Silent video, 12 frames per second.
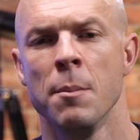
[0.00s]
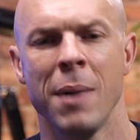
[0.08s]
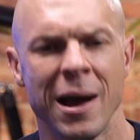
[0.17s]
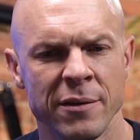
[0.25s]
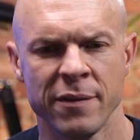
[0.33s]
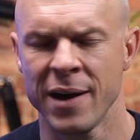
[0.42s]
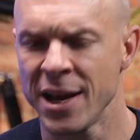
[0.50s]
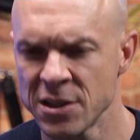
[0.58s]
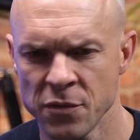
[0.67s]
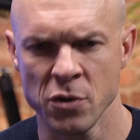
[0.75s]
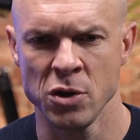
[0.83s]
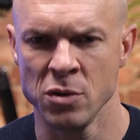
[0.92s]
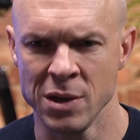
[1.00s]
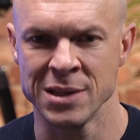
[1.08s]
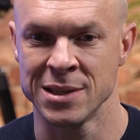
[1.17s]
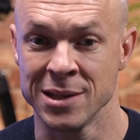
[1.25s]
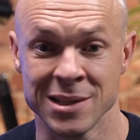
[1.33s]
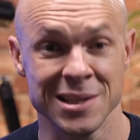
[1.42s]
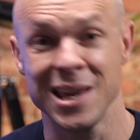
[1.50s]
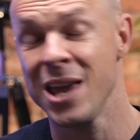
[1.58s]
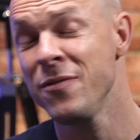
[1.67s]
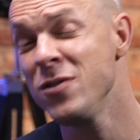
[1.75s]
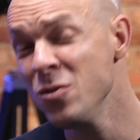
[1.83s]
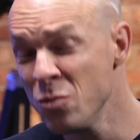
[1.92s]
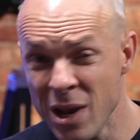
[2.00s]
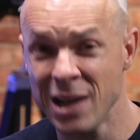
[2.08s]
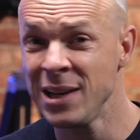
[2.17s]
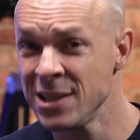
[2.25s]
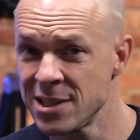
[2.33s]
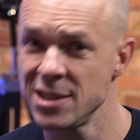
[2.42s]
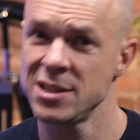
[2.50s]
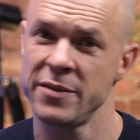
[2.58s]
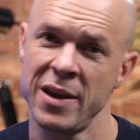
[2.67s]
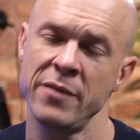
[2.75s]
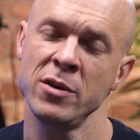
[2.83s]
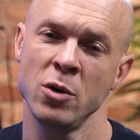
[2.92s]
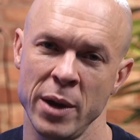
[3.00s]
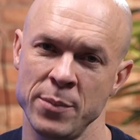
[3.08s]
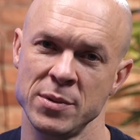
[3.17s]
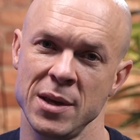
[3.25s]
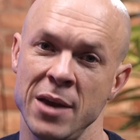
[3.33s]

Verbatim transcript: My advice for you is this if you really insist of having a web,